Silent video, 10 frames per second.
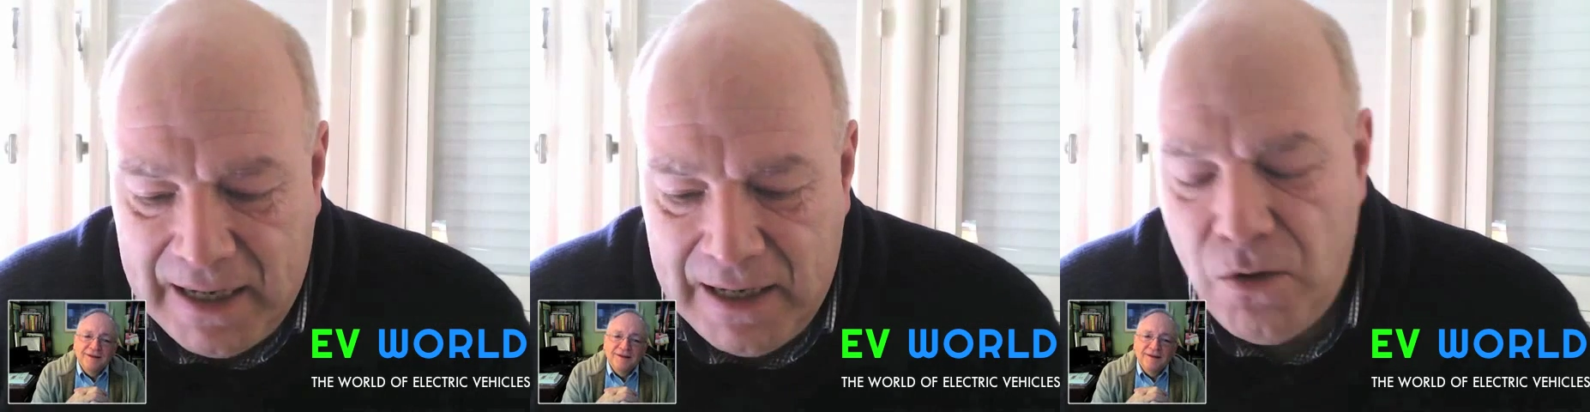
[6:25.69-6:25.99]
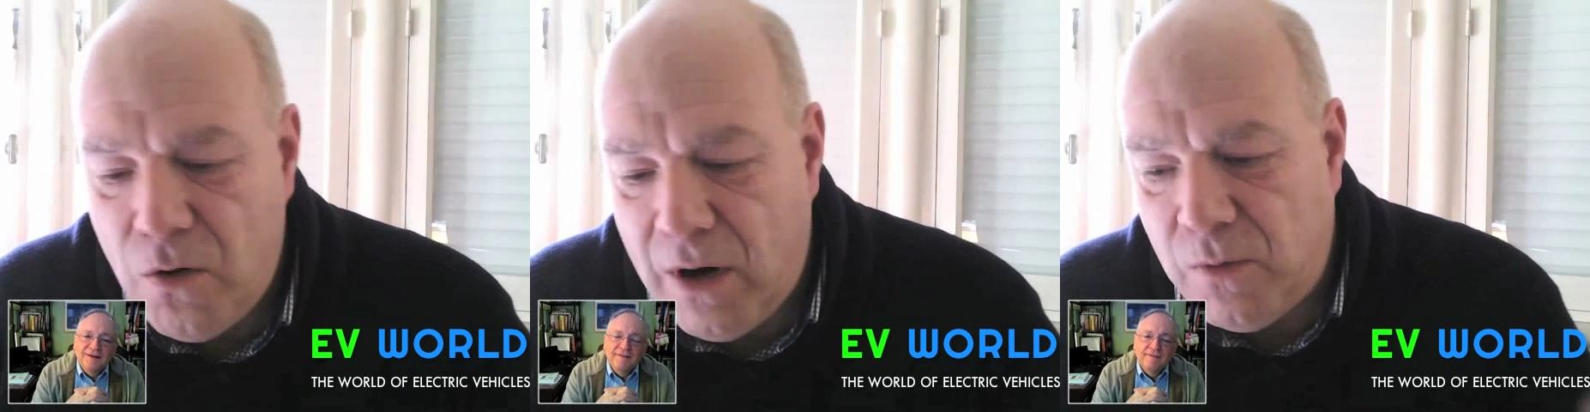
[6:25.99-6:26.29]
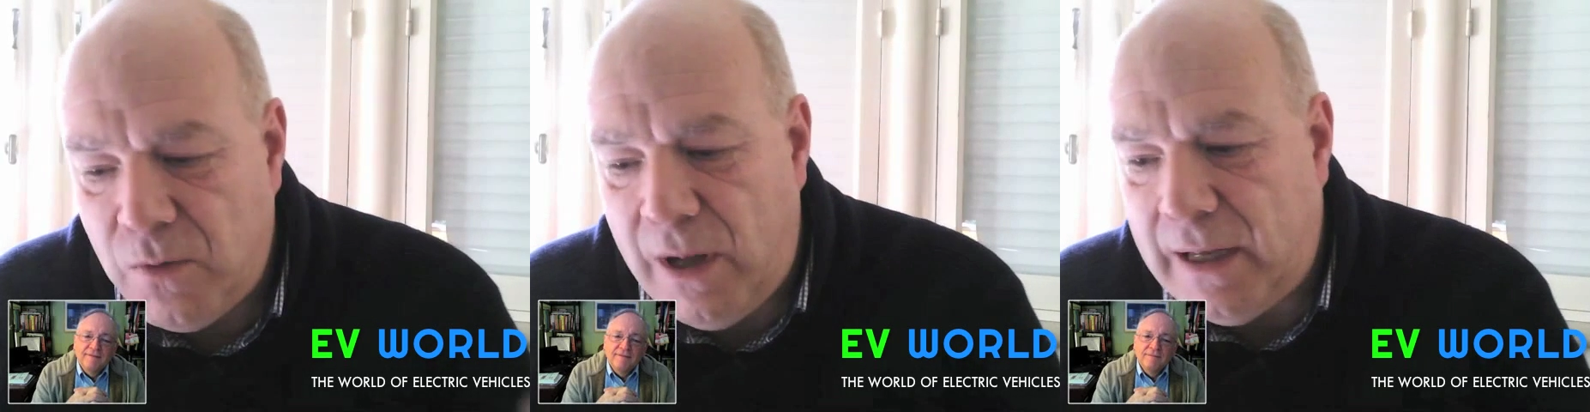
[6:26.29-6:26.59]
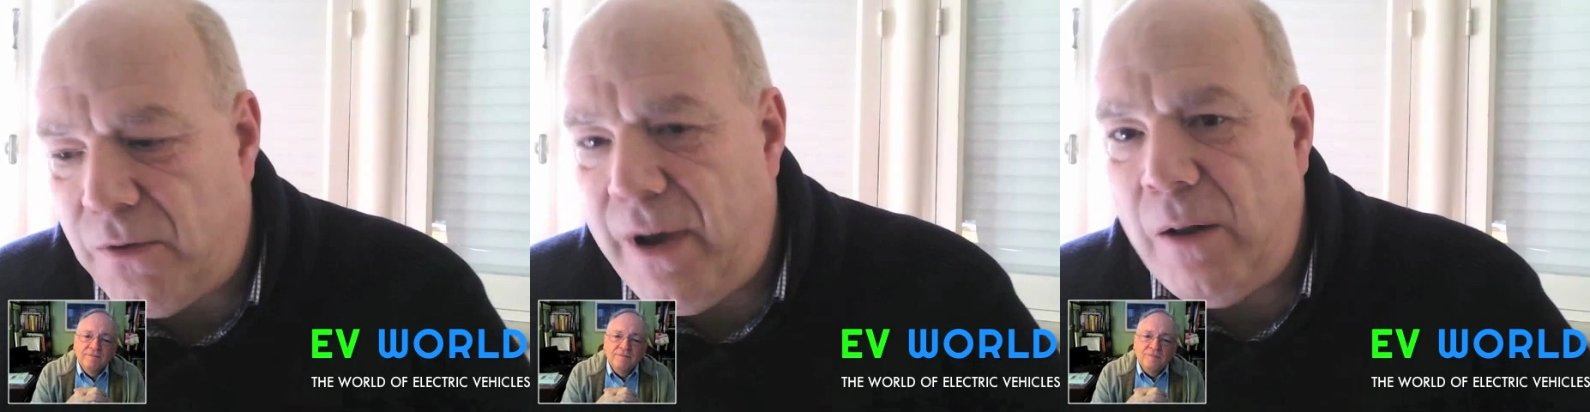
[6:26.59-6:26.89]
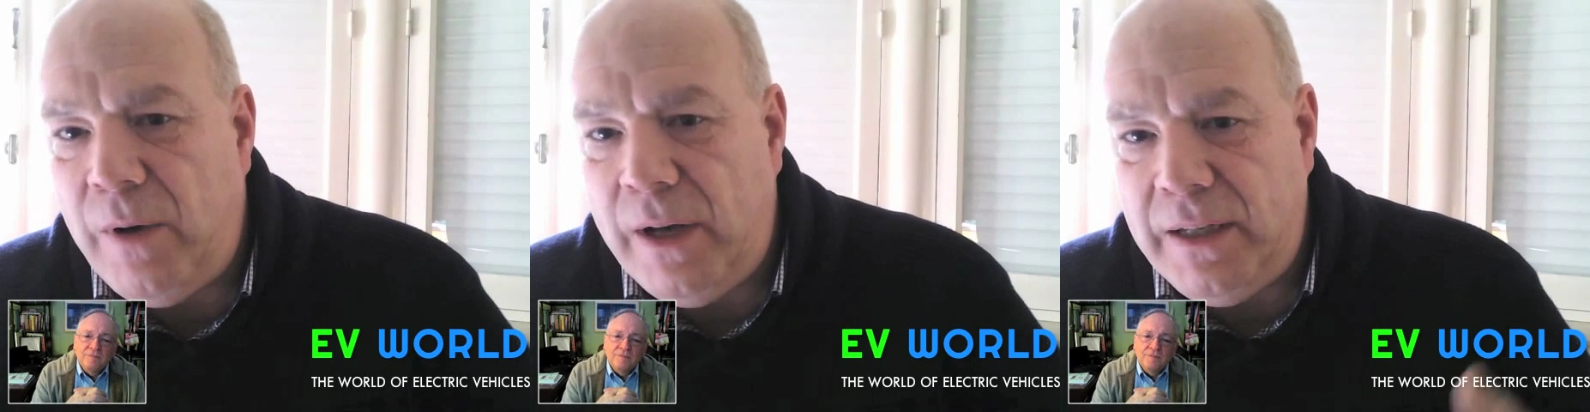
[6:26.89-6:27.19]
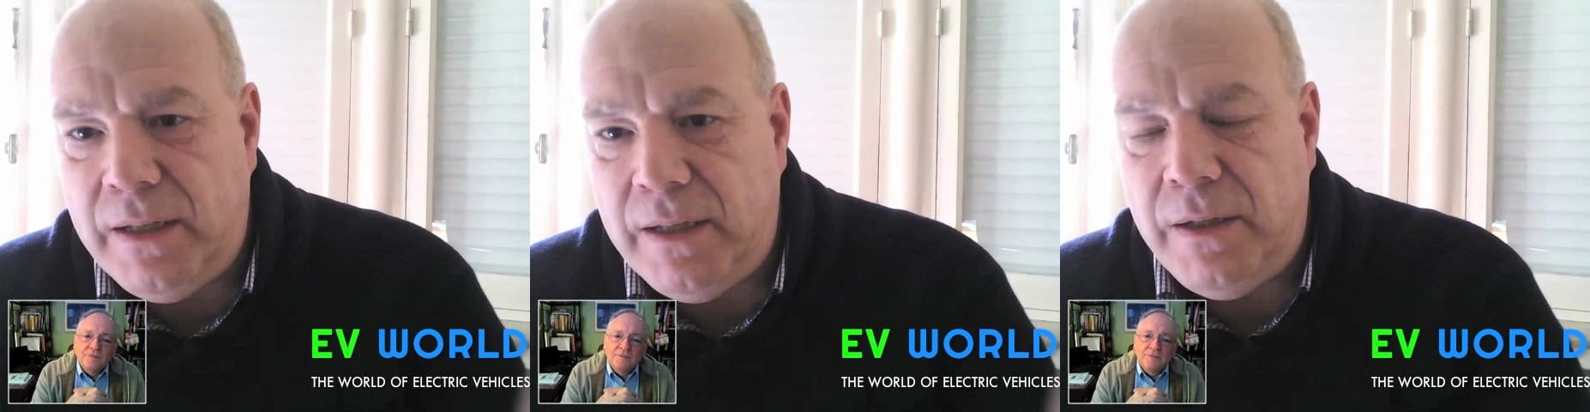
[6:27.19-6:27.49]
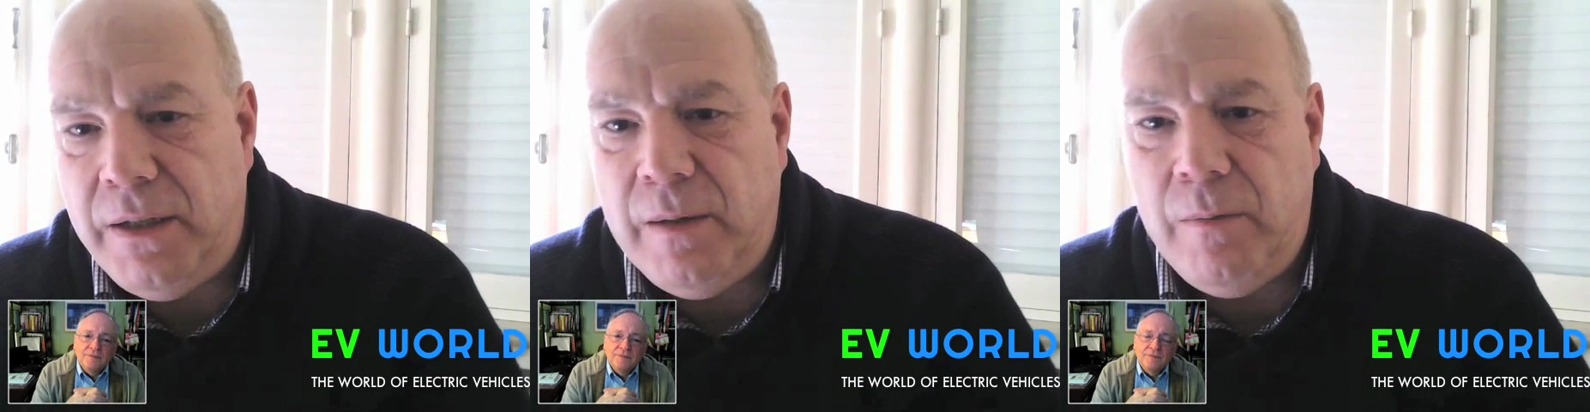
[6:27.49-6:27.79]
Speaker 1: and you know as well that the railway
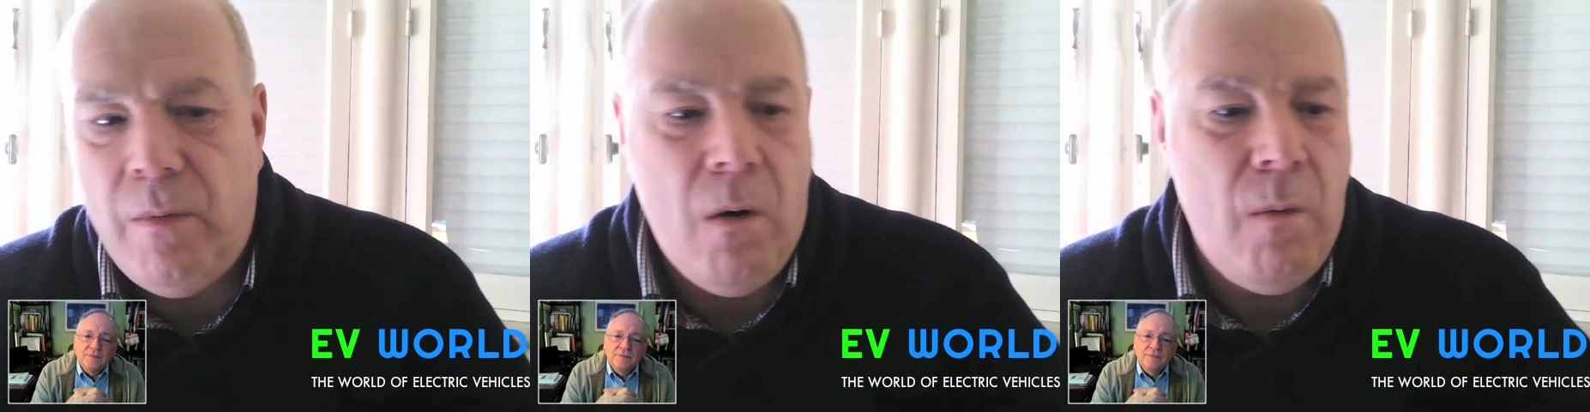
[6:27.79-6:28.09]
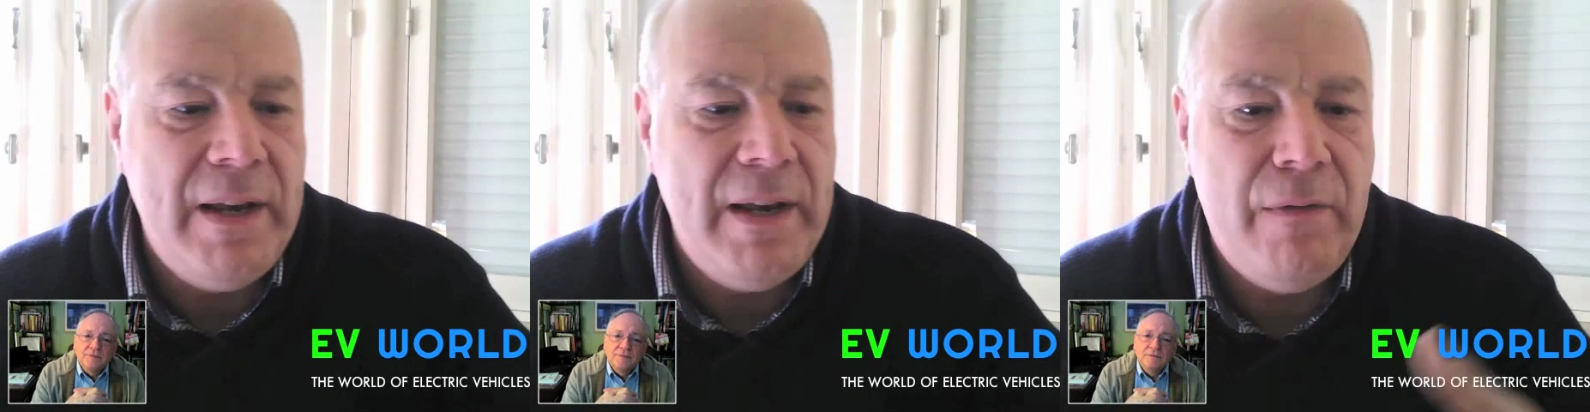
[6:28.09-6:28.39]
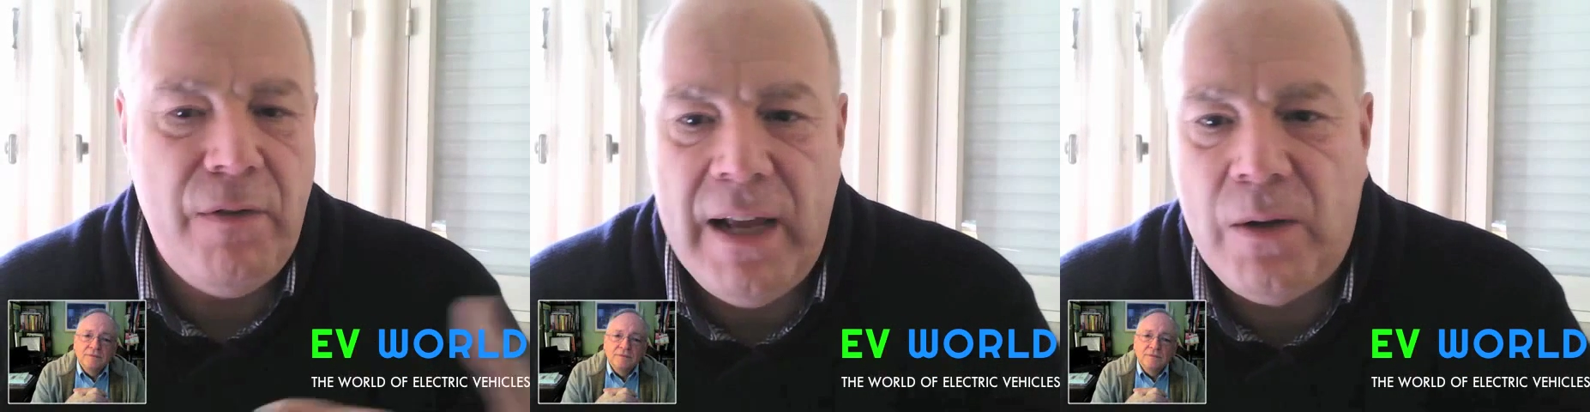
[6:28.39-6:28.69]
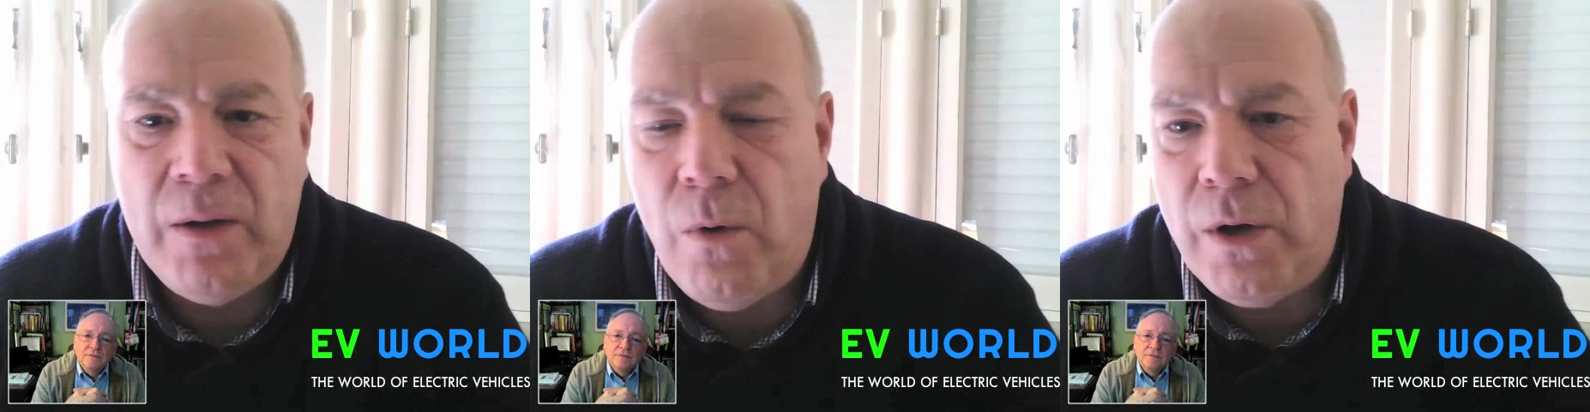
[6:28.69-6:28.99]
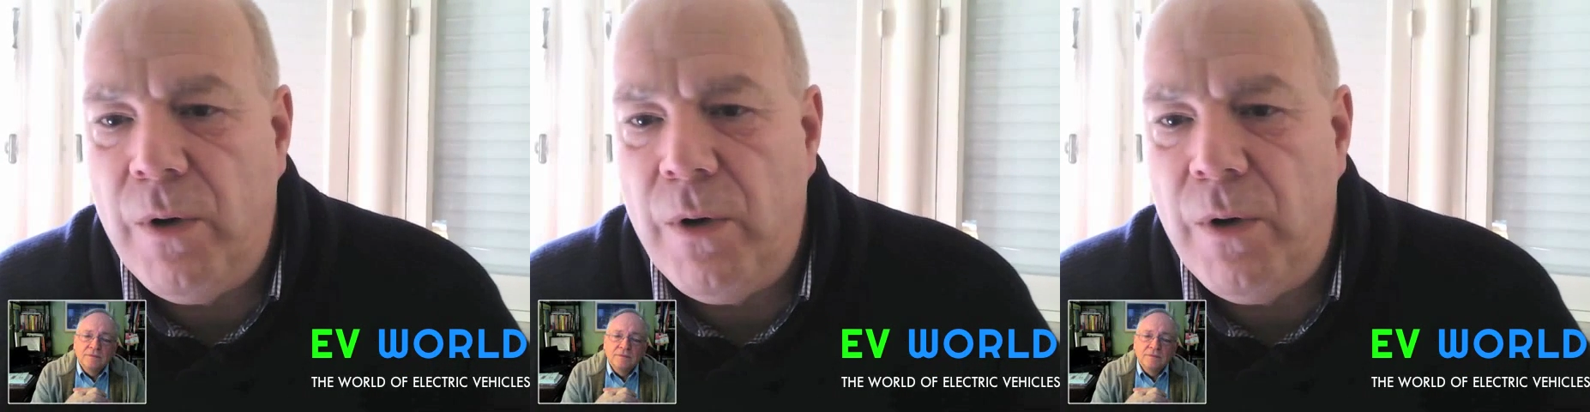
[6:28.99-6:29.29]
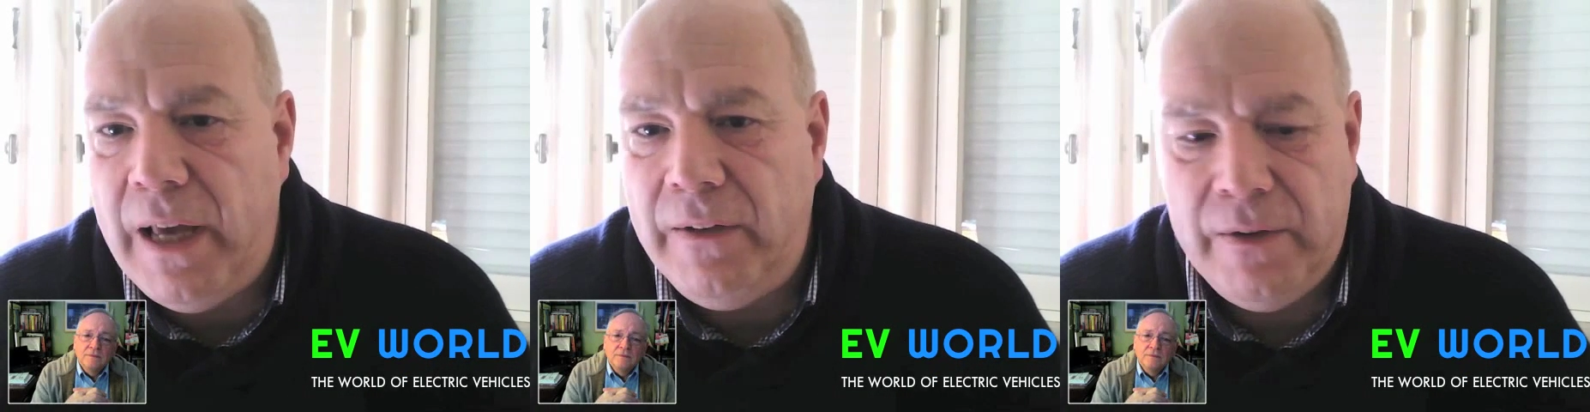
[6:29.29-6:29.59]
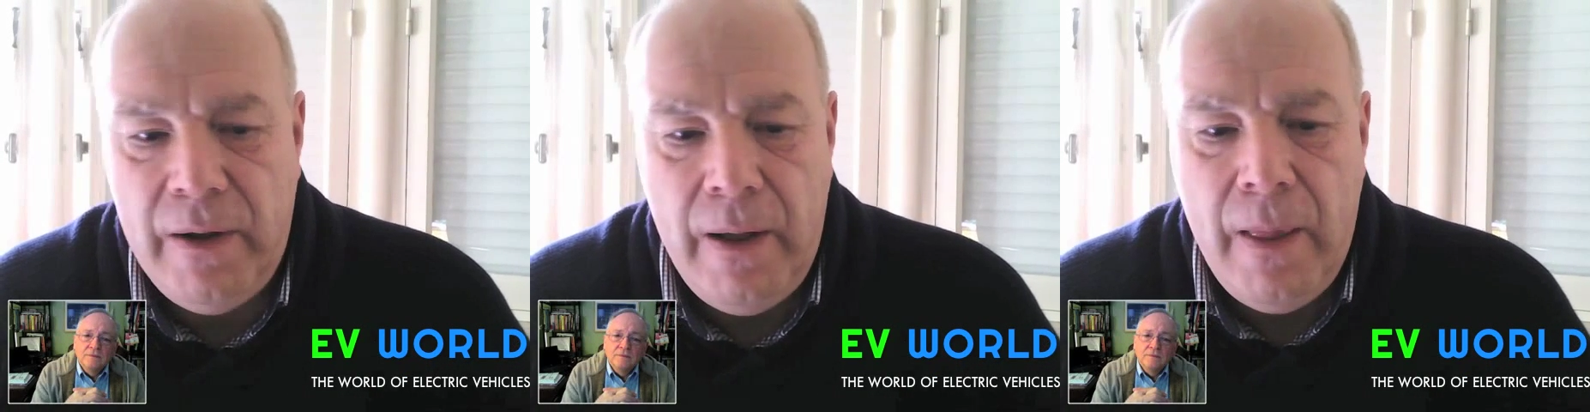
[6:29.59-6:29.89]
system or whatever network we
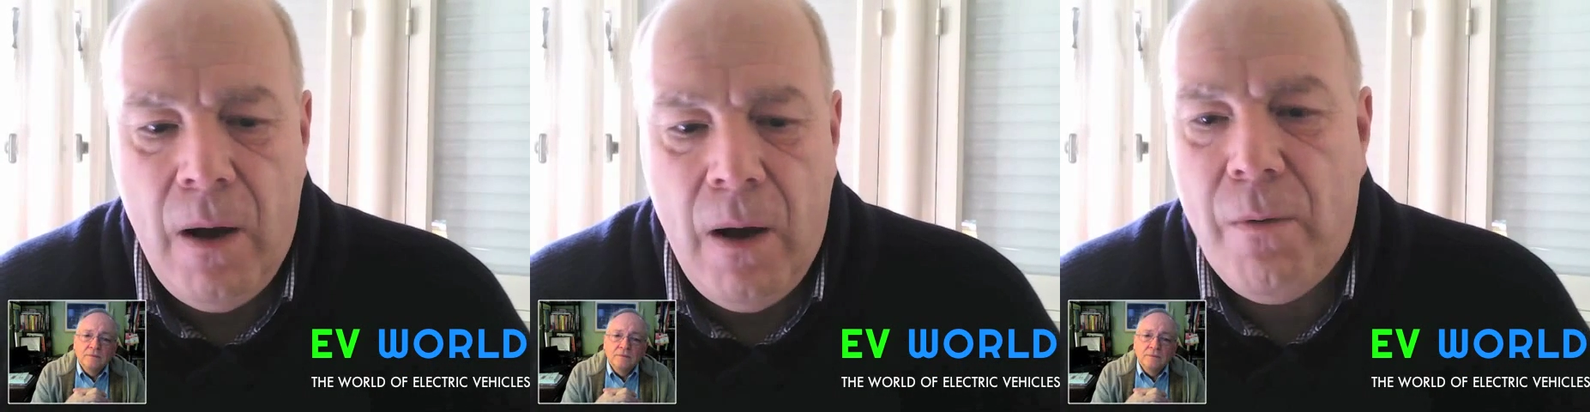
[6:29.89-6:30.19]
create are